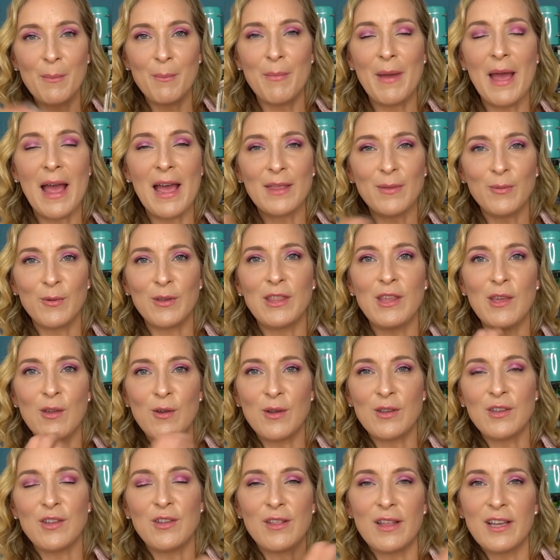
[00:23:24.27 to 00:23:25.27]
bath with
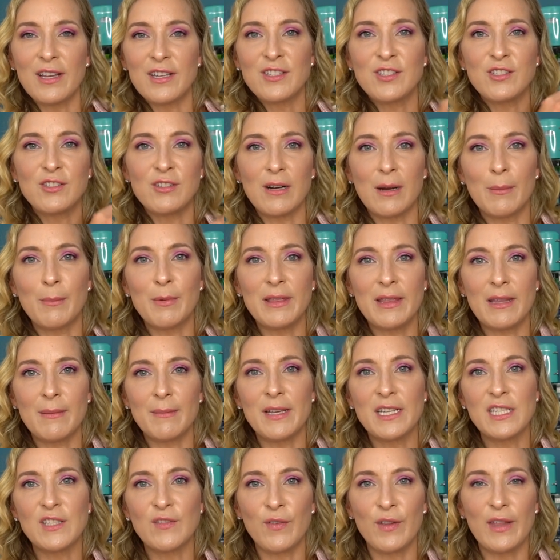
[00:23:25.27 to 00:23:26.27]
you and you like scrub with them,
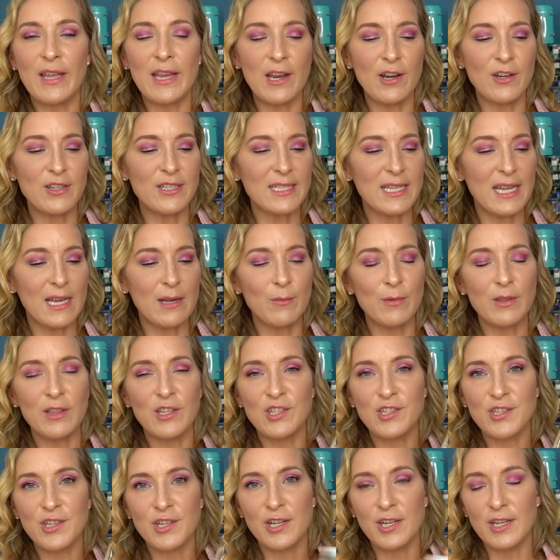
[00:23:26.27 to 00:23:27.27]
exfoliate your skin with
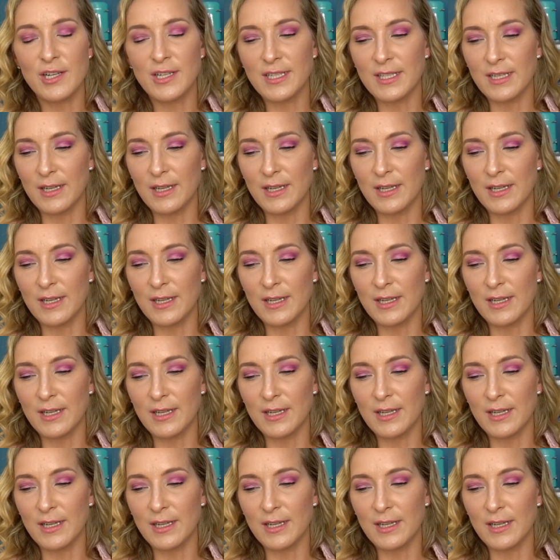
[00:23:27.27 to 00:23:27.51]
the sugar.